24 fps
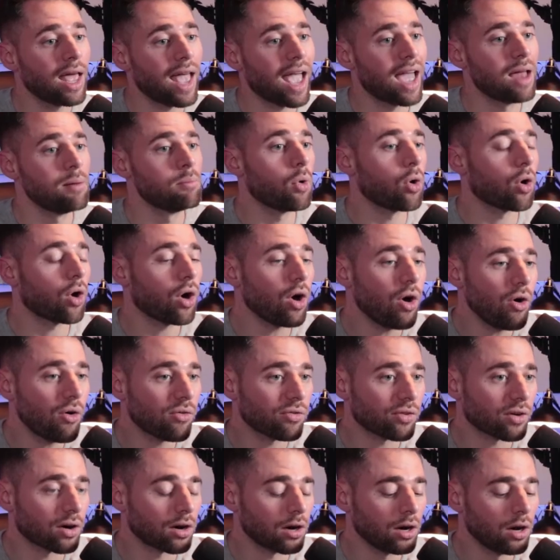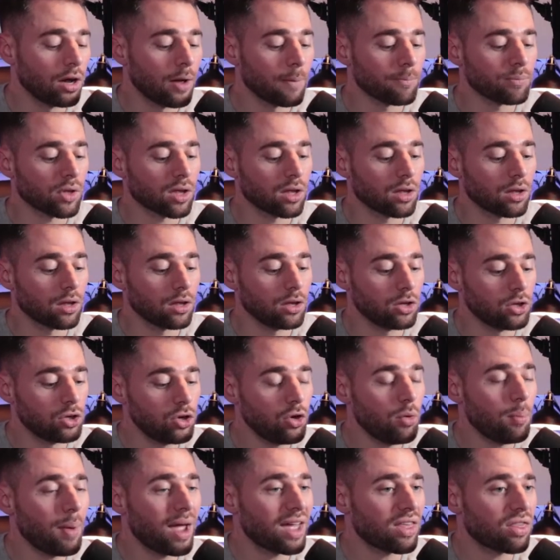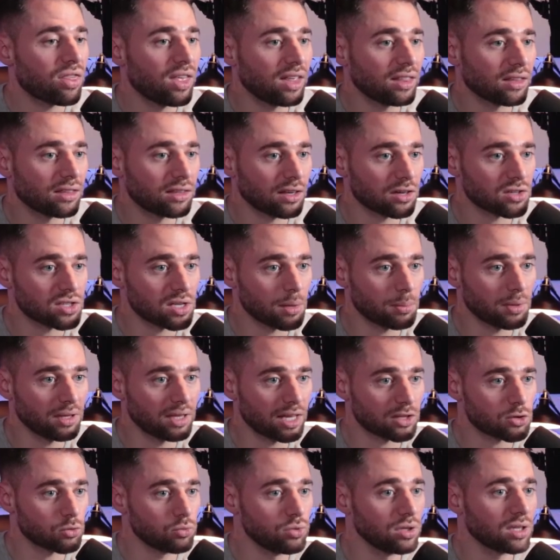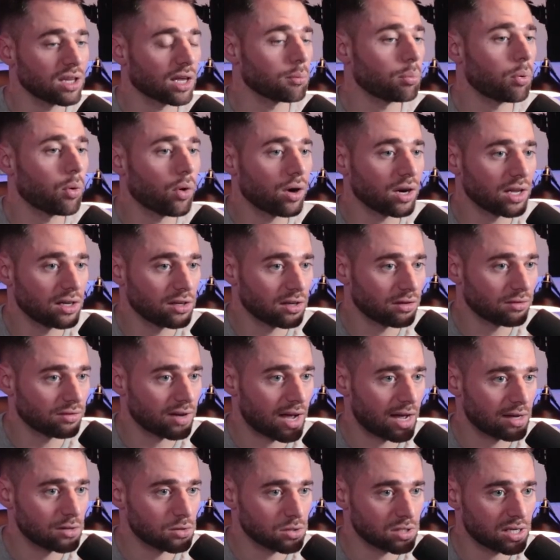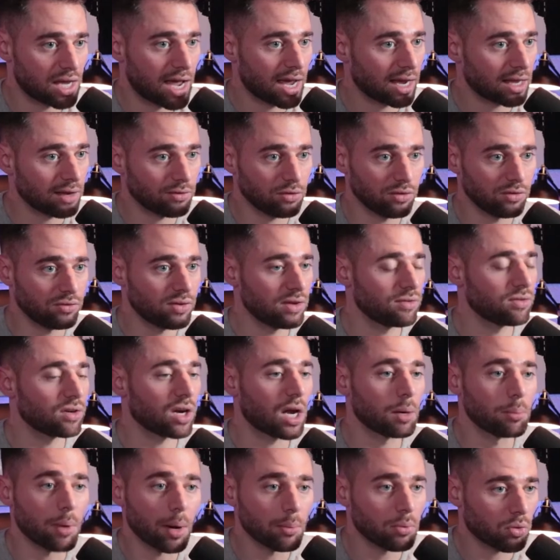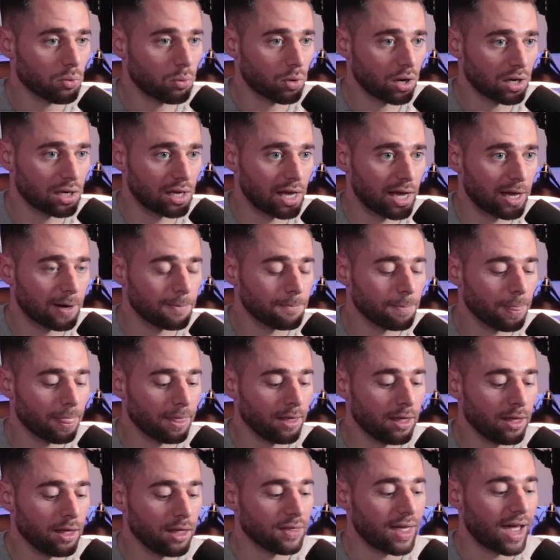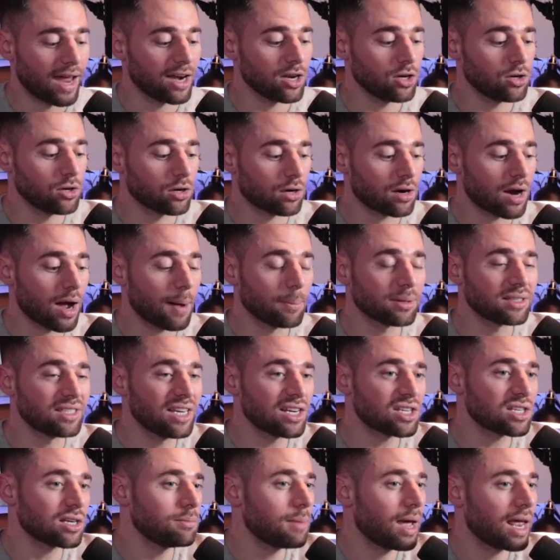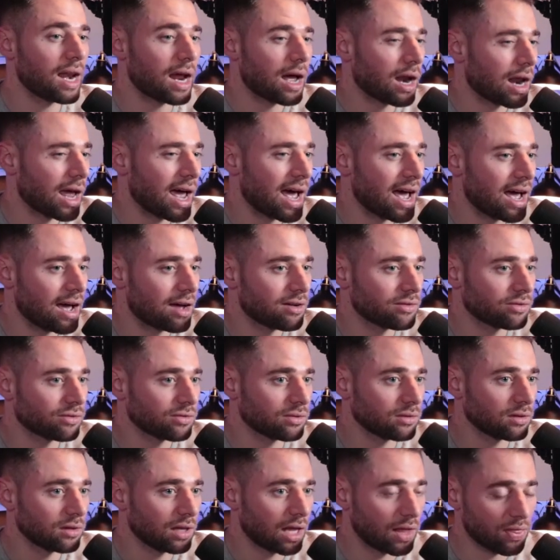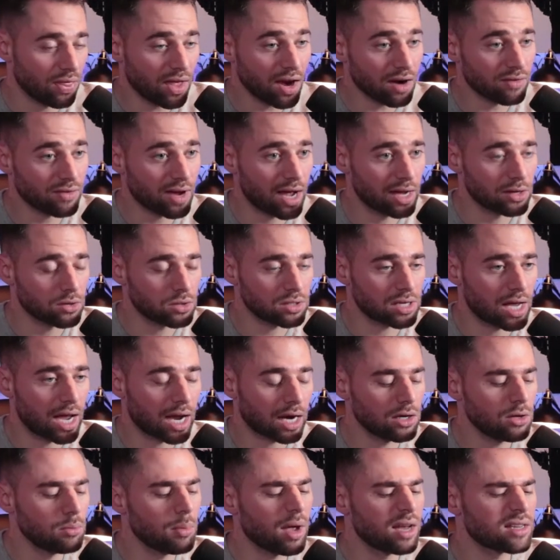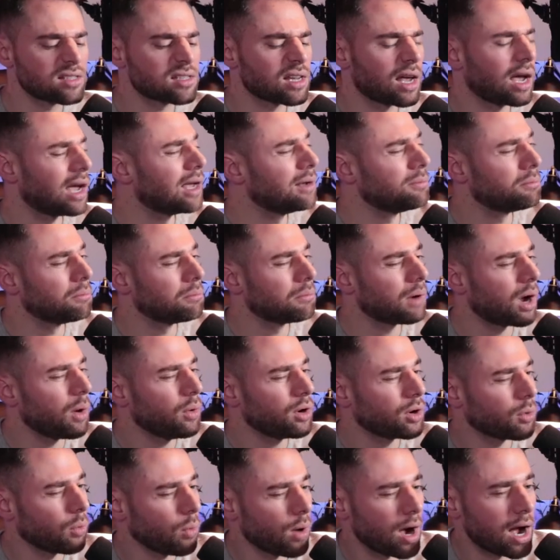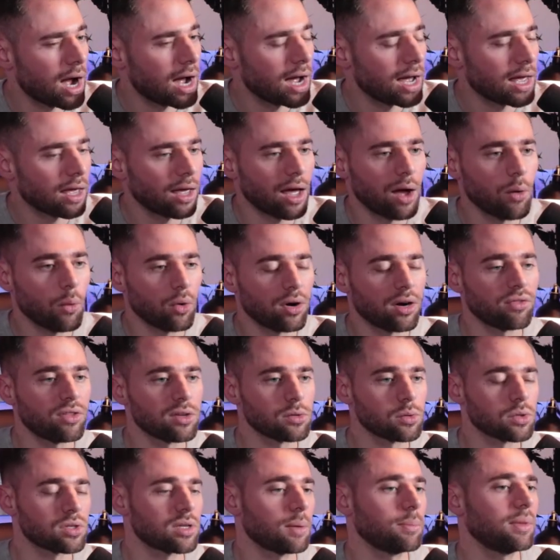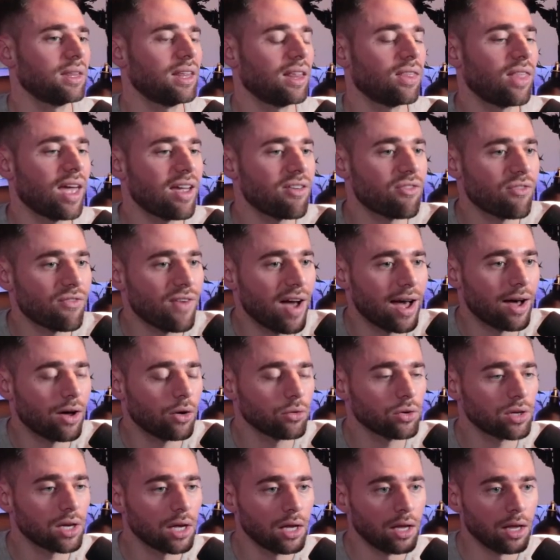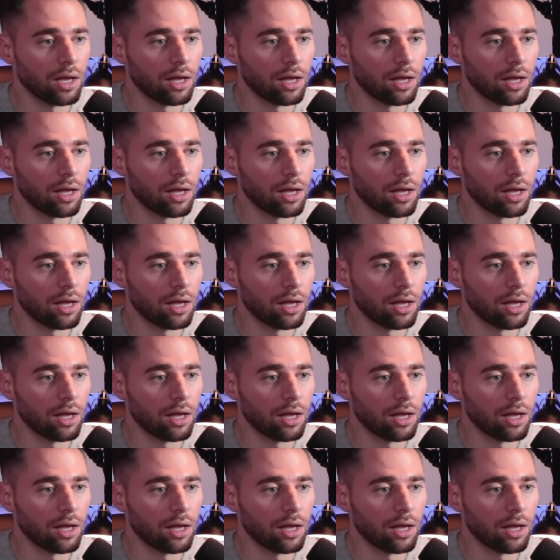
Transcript: And moreover, you may think that there's something that's really important in your value stack, if you've even come up with one yet, that your competition may not have in their value stack. And you may say, I wonder why. I wonder if this was something that they found